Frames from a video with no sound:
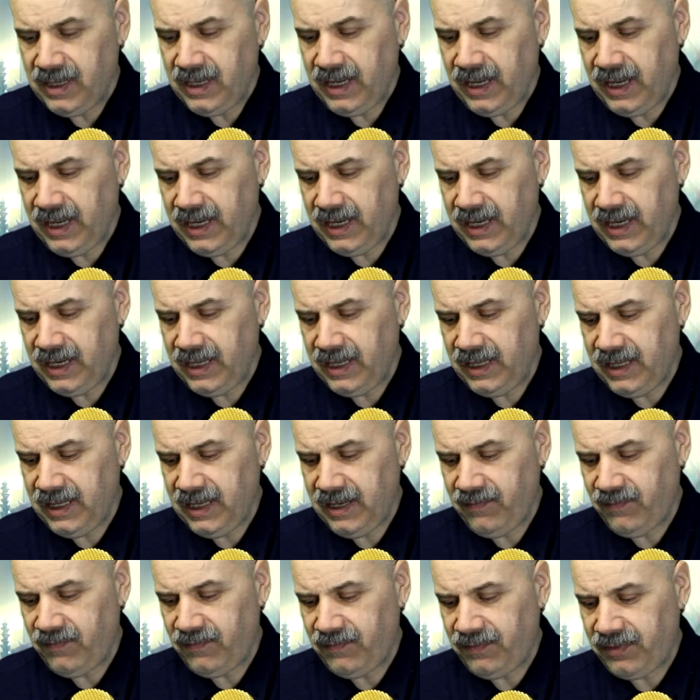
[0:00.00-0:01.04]
And the
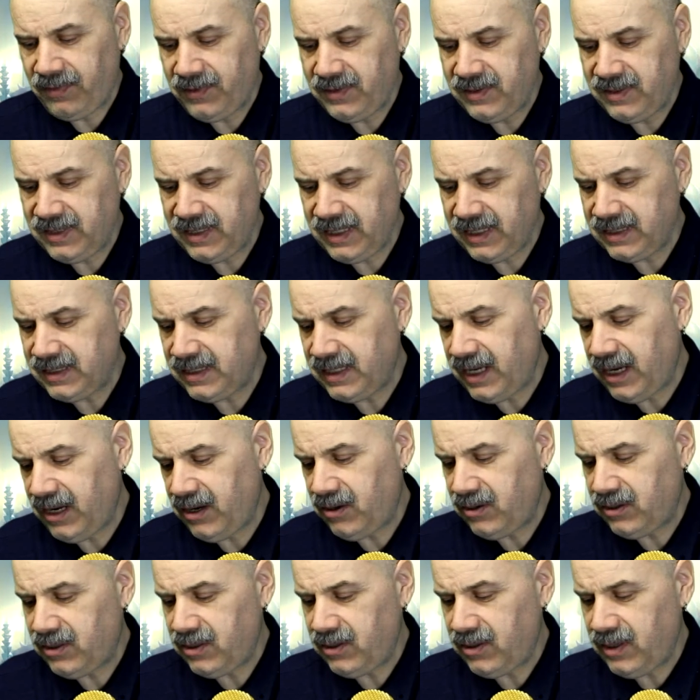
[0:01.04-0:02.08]
6th
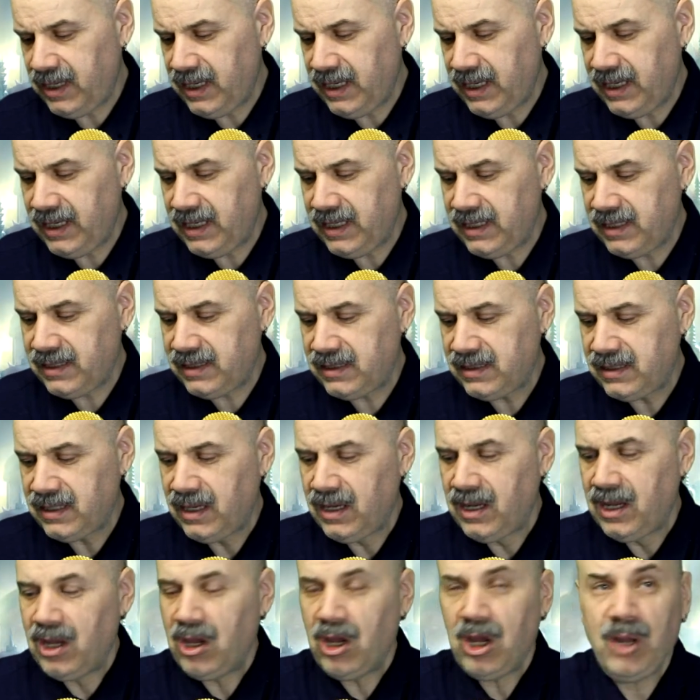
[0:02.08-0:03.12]
character is
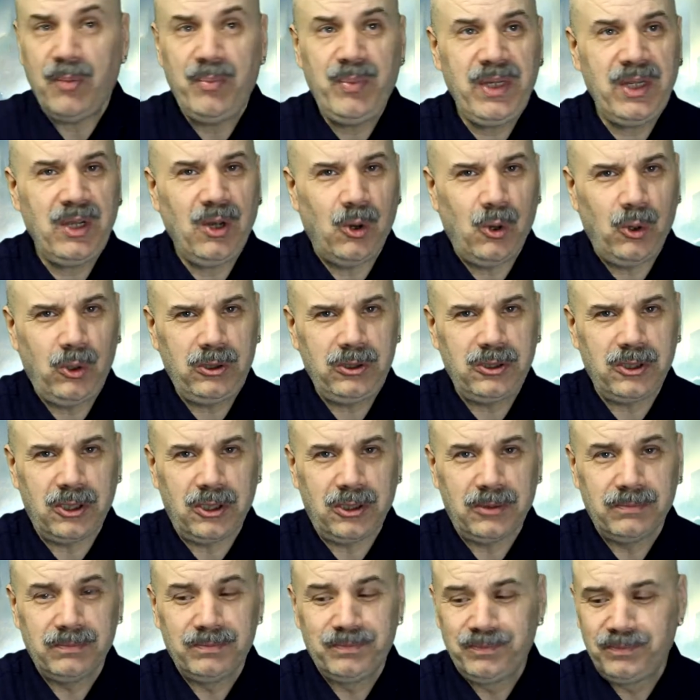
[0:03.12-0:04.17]
a beholder.